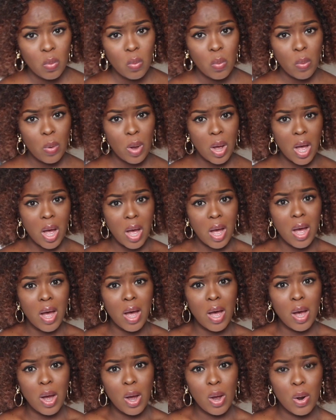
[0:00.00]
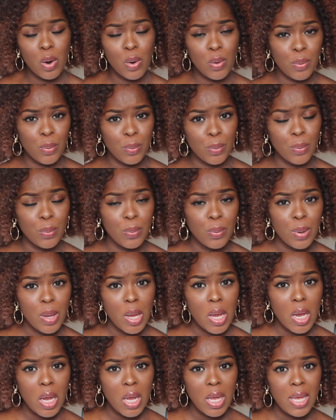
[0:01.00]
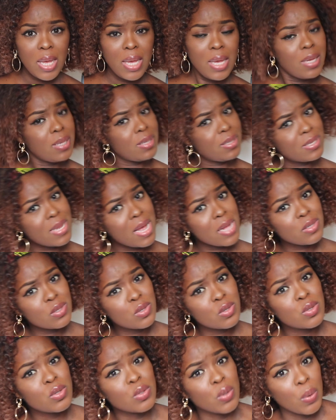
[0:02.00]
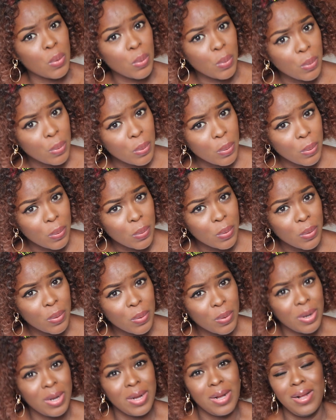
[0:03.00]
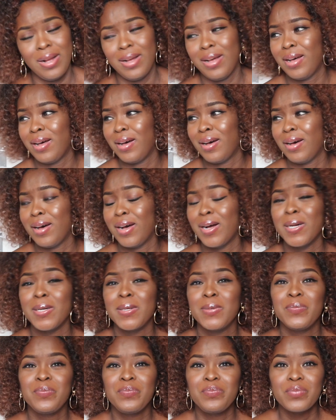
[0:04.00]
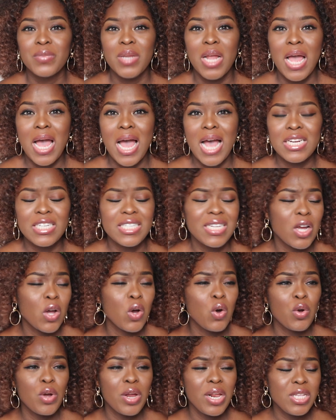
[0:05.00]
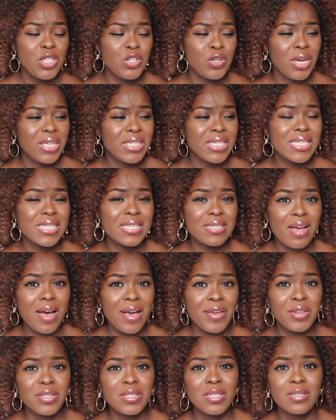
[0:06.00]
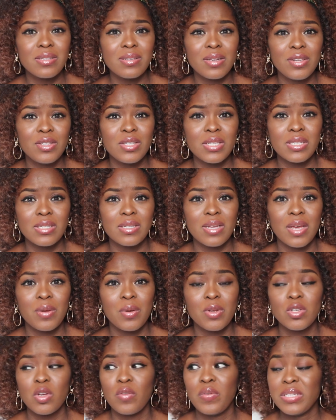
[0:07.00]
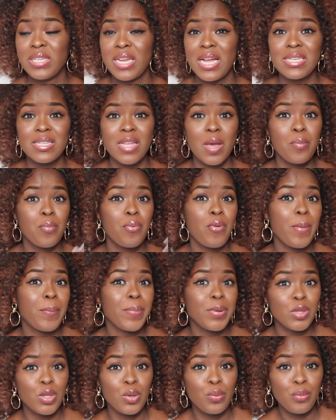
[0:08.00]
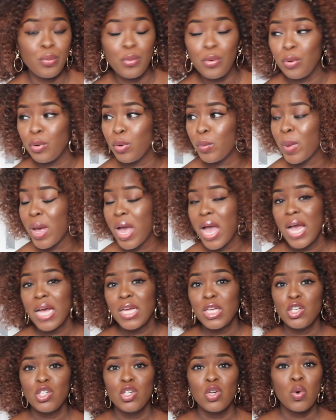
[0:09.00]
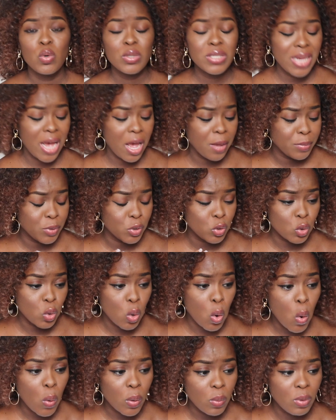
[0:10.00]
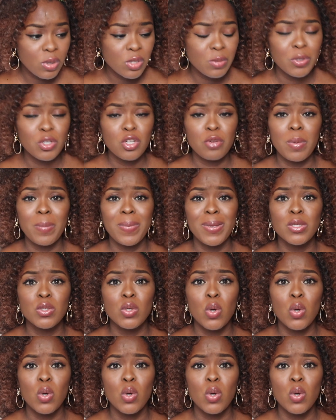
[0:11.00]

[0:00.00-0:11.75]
Wow, is that so? And she's like, oh, you need to sign, because obviously I started prepping the room. You know, time is going, we want to make sure baby is